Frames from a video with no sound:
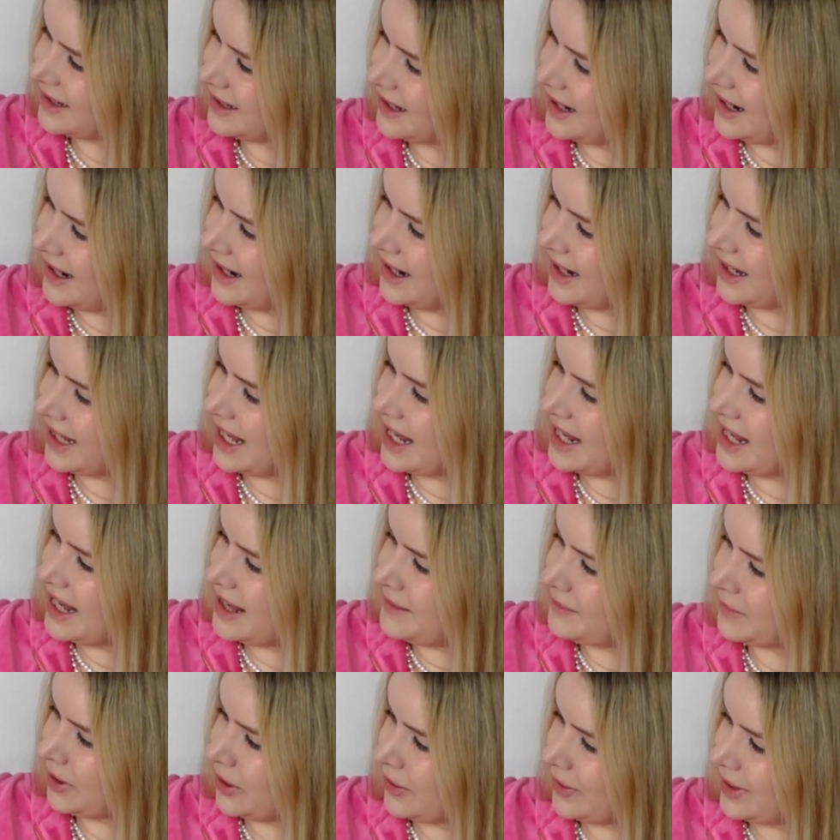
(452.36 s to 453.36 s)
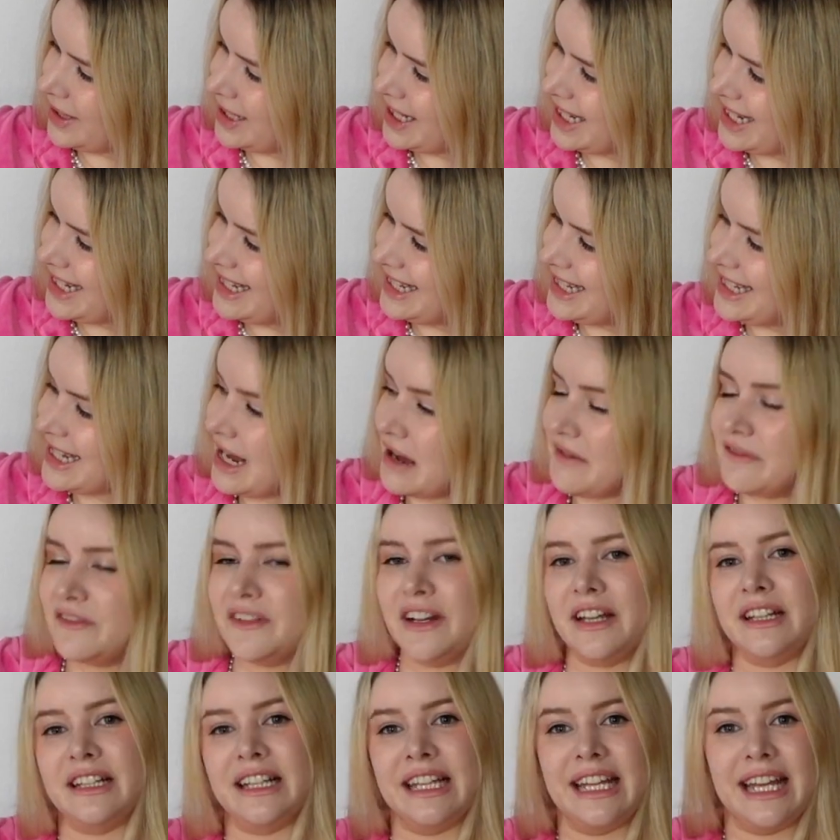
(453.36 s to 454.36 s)
I am going to
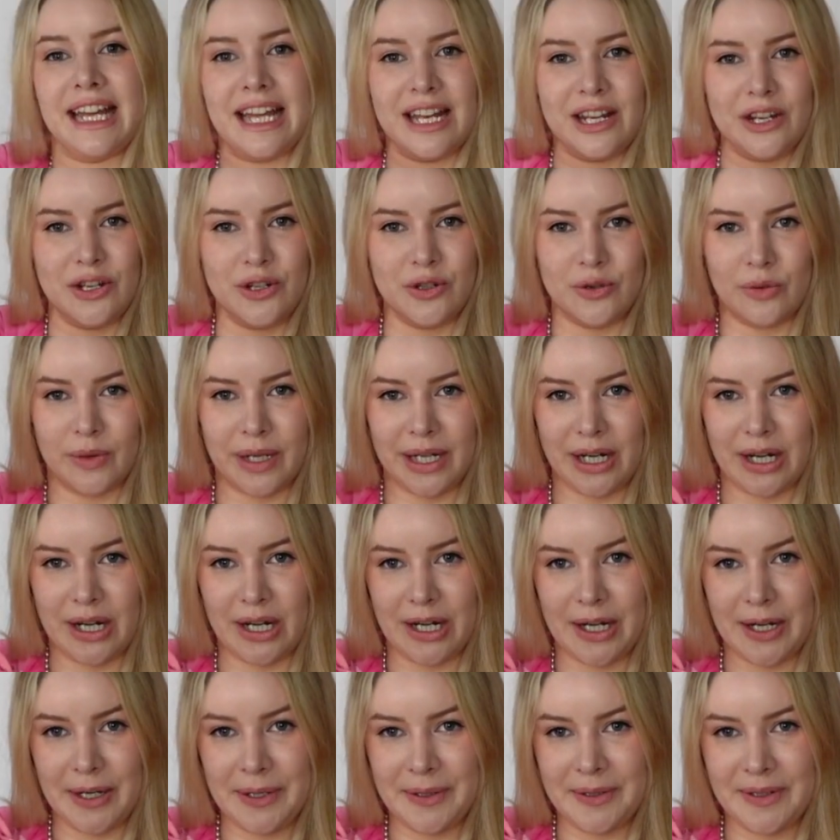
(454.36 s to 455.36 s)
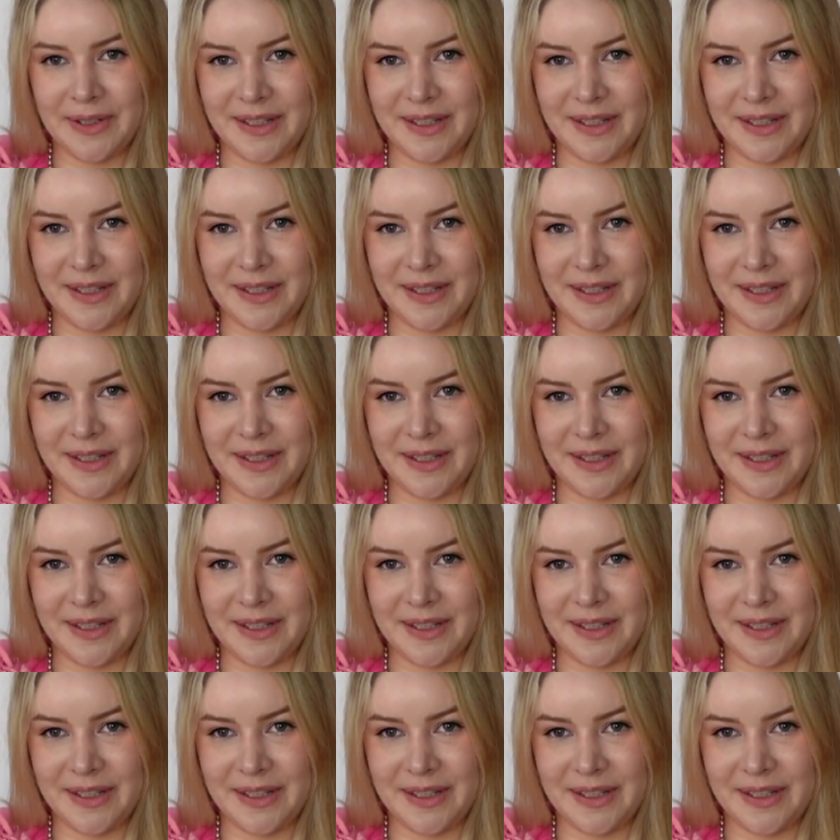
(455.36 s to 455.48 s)
definitely enjoy her.